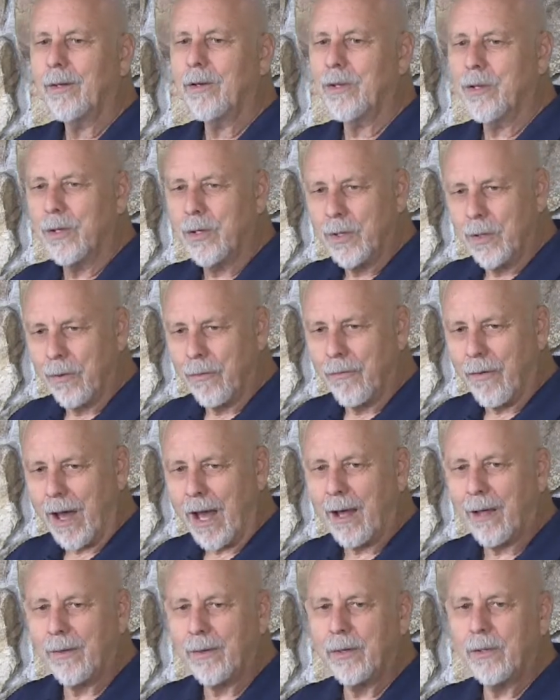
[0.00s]
Do you
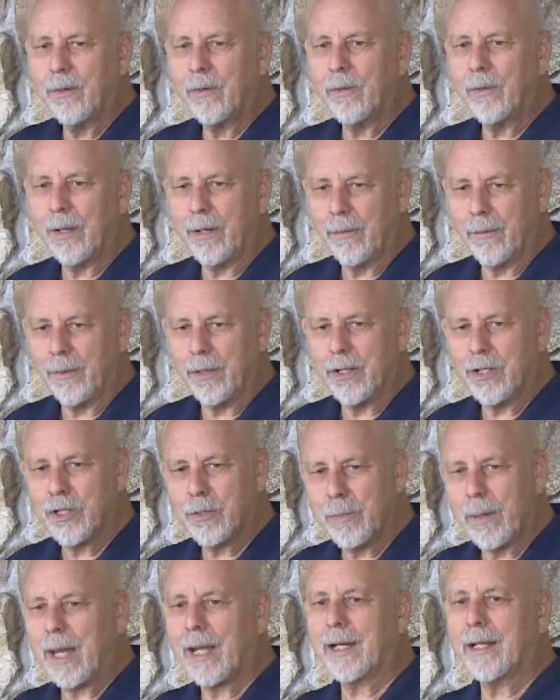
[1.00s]
value and
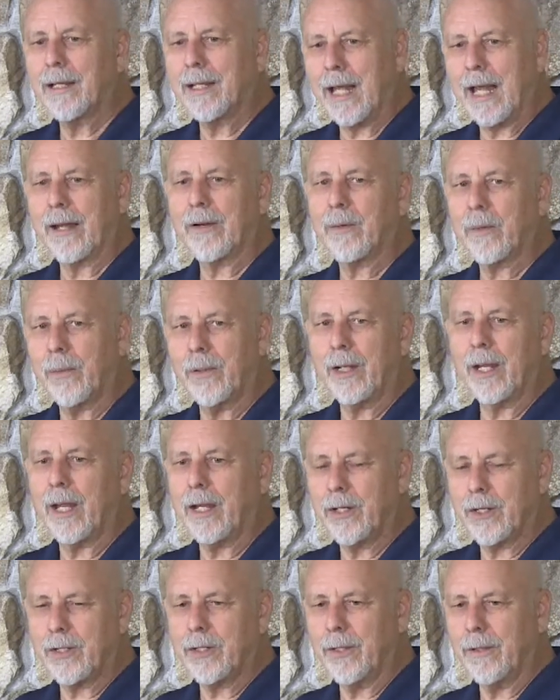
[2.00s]
respect that
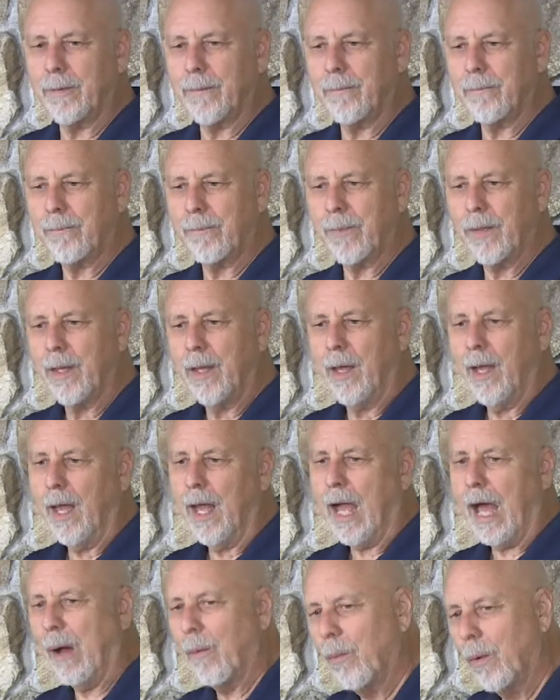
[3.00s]
creation?
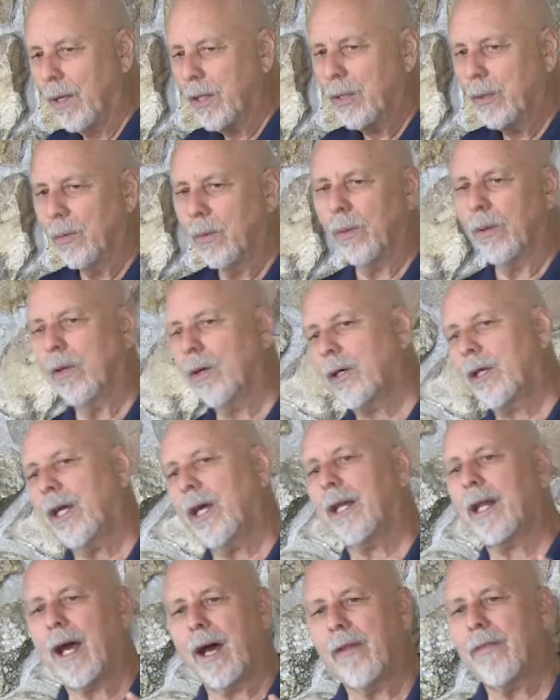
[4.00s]
And when you look
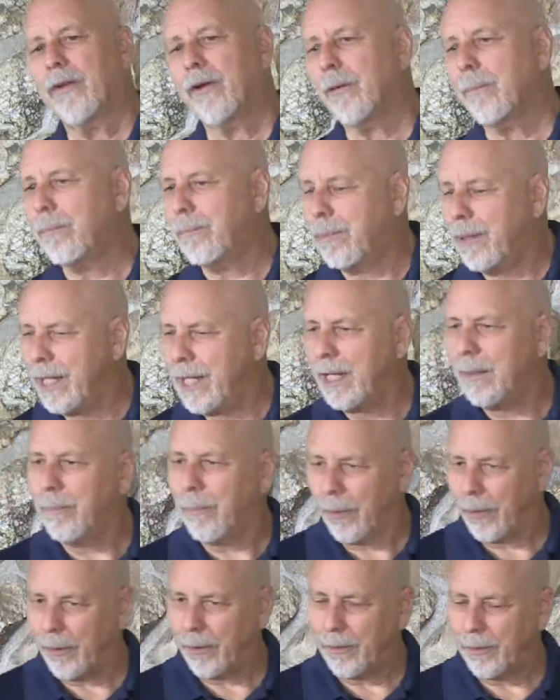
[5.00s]
at other
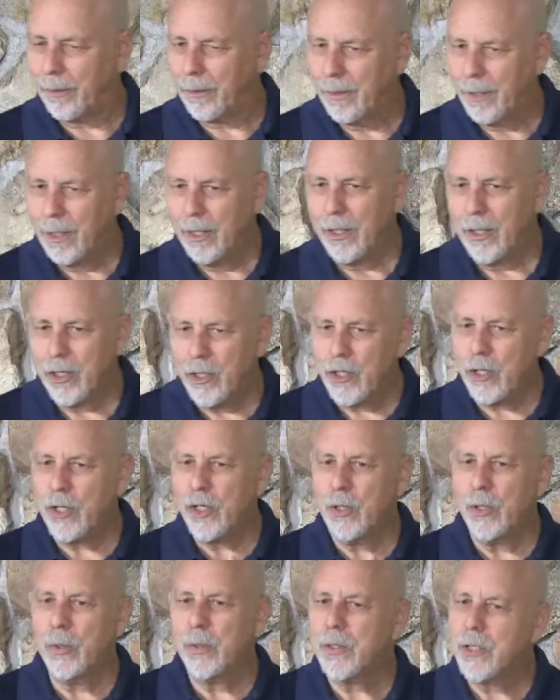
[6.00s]
people, do
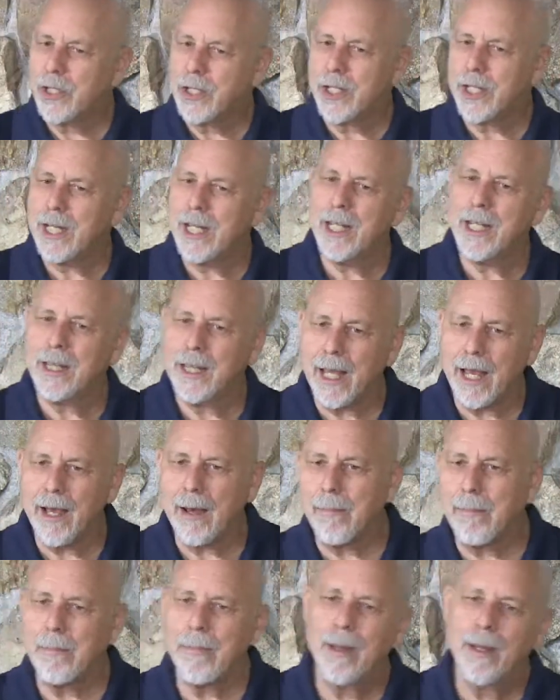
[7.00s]
you see
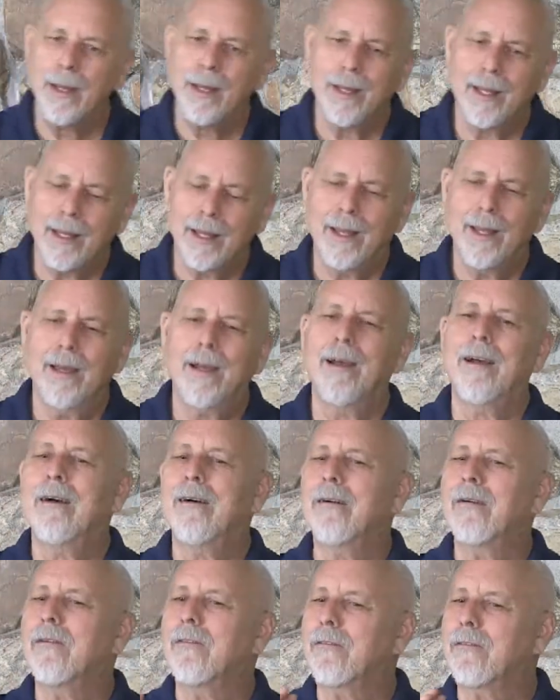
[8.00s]
them
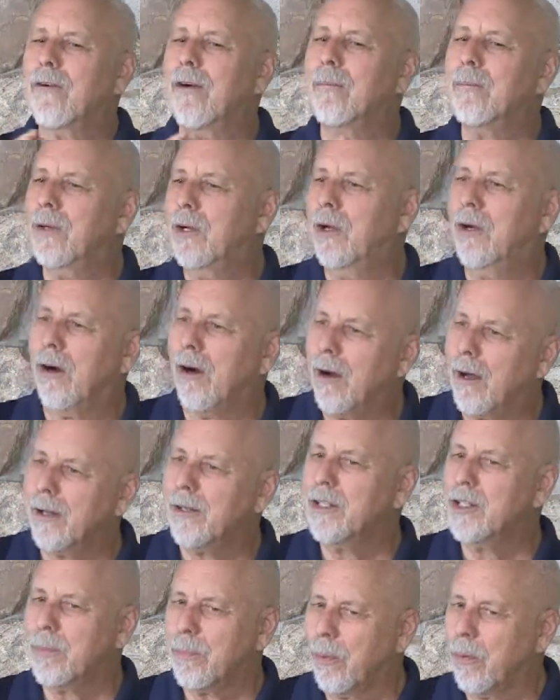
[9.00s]
from
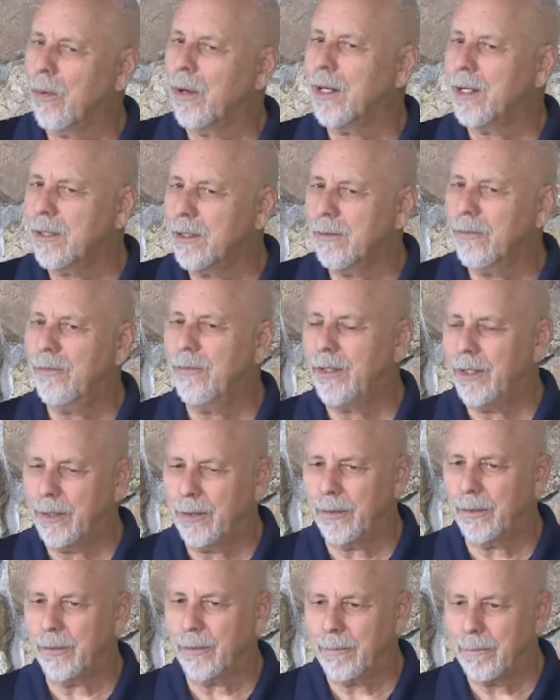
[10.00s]
God's point of
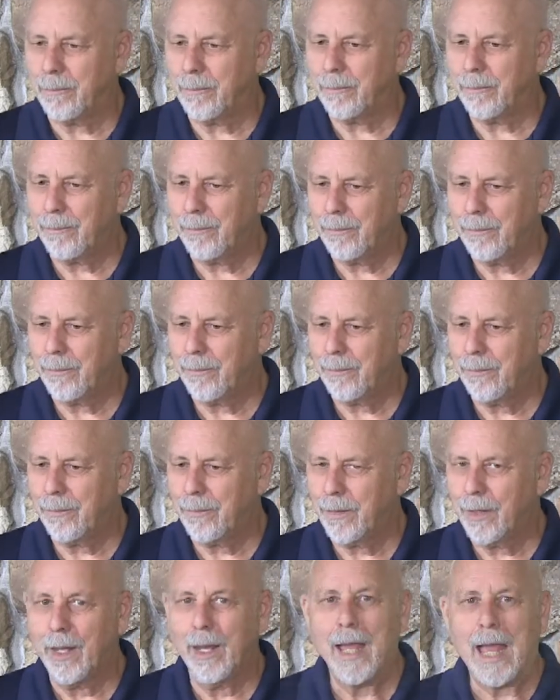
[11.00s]
view?
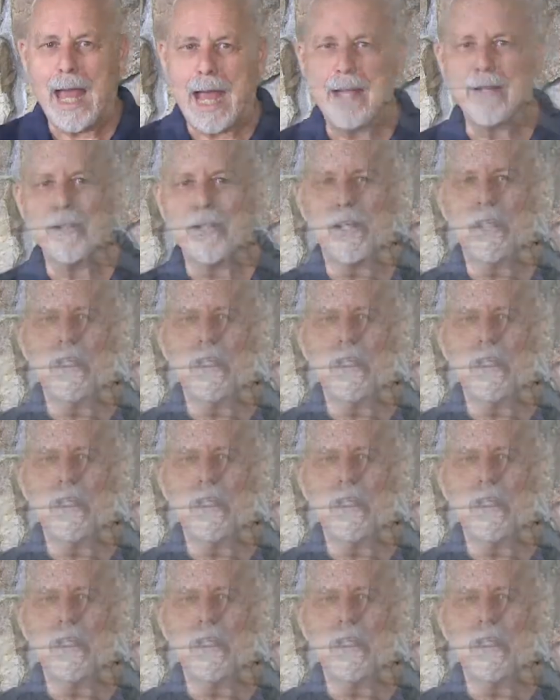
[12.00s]
as